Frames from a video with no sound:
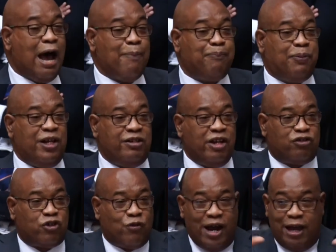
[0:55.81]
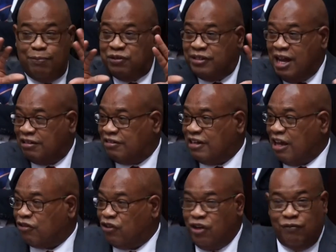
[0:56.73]
aptly describes that
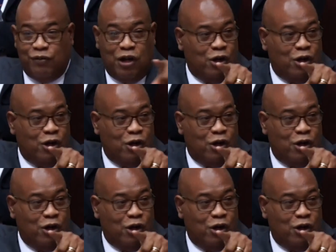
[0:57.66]
section of the